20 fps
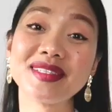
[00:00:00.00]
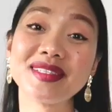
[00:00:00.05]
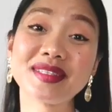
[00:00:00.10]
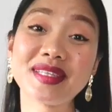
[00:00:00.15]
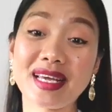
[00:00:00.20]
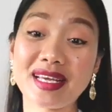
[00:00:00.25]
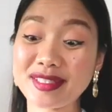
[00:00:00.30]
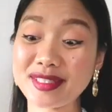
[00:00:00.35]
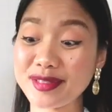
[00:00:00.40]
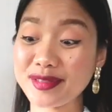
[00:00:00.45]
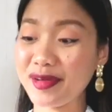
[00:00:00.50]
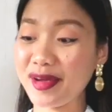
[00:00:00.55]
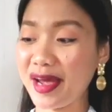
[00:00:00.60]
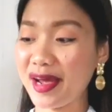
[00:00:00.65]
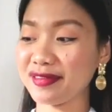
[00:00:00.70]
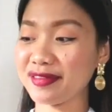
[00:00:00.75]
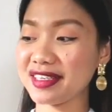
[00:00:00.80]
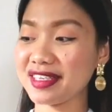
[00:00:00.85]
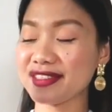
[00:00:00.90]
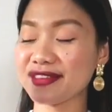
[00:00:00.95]
Next, we
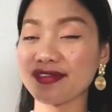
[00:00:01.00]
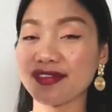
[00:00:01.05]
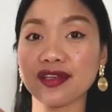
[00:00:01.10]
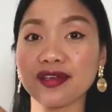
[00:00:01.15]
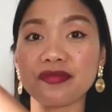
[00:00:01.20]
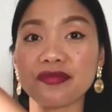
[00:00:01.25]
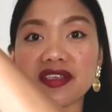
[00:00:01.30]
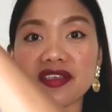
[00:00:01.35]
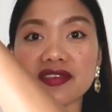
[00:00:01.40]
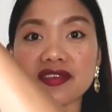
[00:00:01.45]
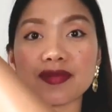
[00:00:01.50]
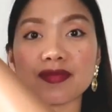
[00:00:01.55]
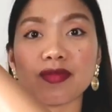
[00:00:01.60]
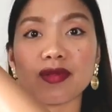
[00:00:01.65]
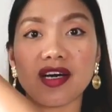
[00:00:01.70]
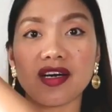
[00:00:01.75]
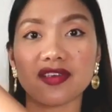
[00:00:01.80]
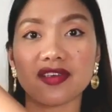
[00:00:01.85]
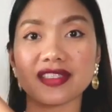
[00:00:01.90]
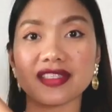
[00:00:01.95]
have this voluminous
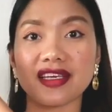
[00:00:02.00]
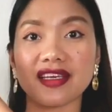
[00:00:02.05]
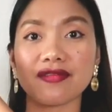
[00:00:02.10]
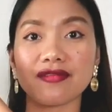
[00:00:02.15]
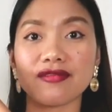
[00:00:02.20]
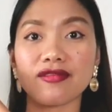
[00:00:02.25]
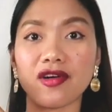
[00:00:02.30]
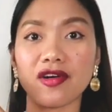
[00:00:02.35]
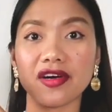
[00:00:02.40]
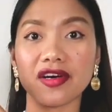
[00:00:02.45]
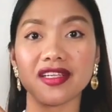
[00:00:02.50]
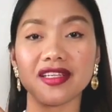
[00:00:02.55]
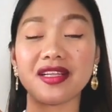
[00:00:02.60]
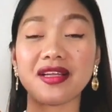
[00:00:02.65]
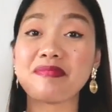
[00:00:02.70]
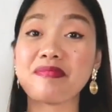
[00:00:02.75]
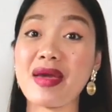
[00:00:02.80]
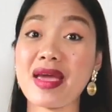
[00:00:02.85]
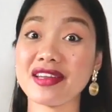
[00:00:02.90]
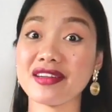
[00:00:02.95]
blouse in voile
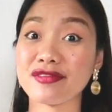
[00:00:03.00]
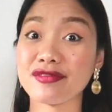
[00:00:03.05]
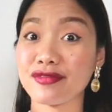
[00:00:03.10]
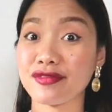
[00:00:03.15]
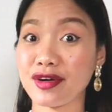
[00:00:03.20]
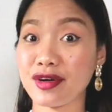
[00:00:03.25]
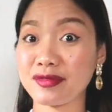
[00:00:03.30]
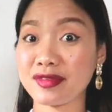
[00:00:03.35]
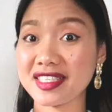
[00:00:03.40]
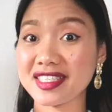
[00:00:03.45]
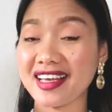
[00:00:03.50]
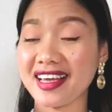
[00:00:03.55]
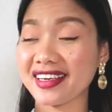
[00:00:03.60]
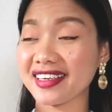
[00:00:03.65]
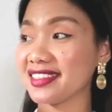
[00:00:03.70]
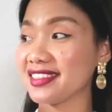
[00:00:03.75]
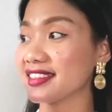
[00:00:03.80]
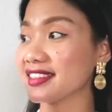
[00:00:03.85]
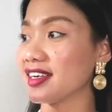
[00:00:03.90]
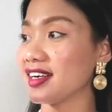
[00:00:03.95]
made from
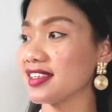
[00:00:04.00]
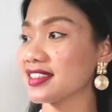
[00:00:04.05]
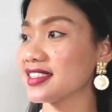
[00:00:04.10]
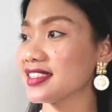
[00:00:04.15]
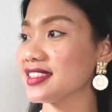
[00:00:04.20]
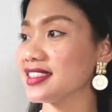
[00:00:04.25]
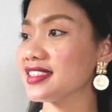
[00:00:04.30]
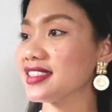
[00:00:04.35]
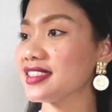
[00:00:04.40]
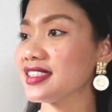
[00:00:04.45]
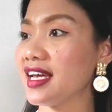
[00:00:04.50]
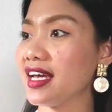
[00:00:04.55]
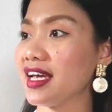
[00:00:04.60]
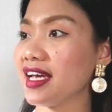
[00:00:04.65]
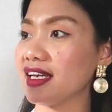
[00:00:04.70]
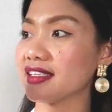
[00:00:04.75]
recycled cotton.